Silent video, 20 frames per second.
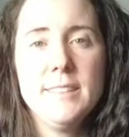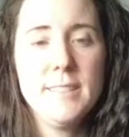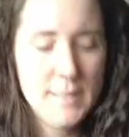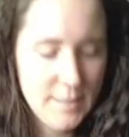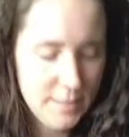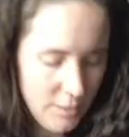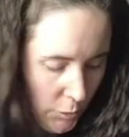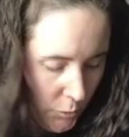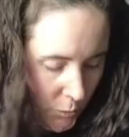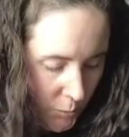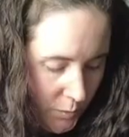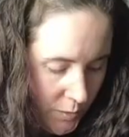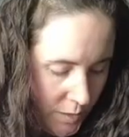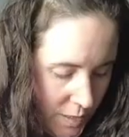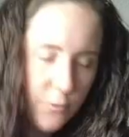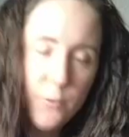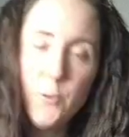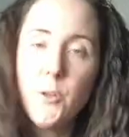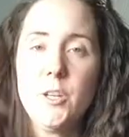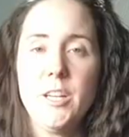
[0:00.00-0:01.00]

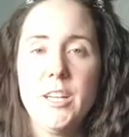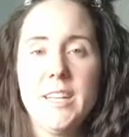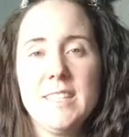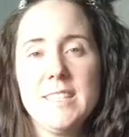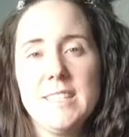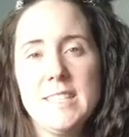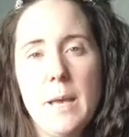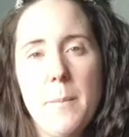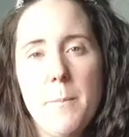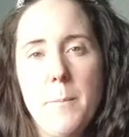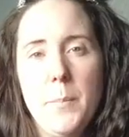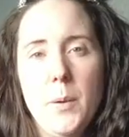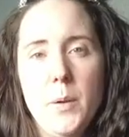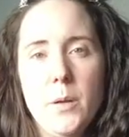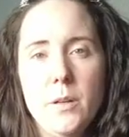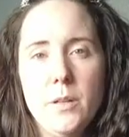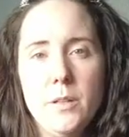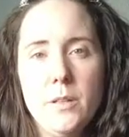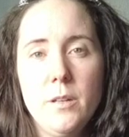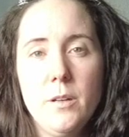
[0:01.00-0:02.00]
stones, for
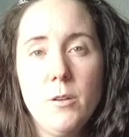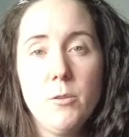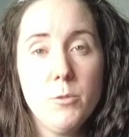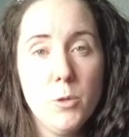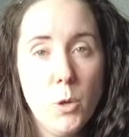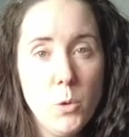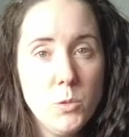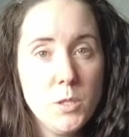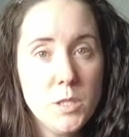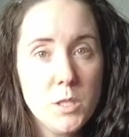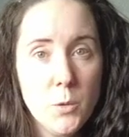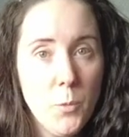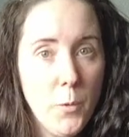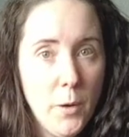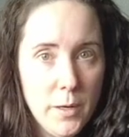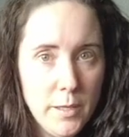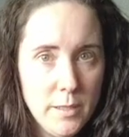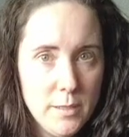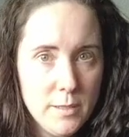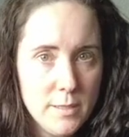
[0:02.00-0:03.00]
example, rose
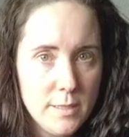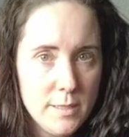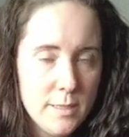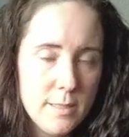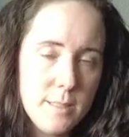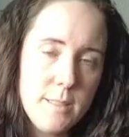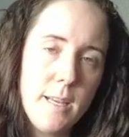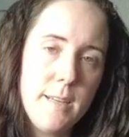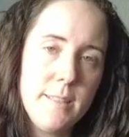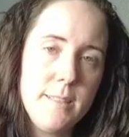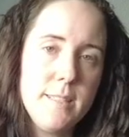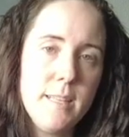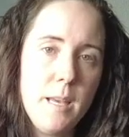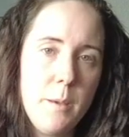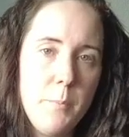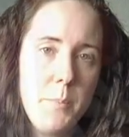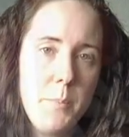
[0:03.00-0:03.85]
quartz, as I said